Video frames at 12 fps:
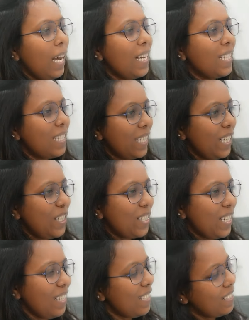And stage
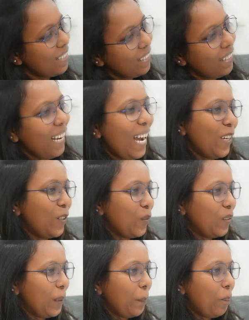six, handover.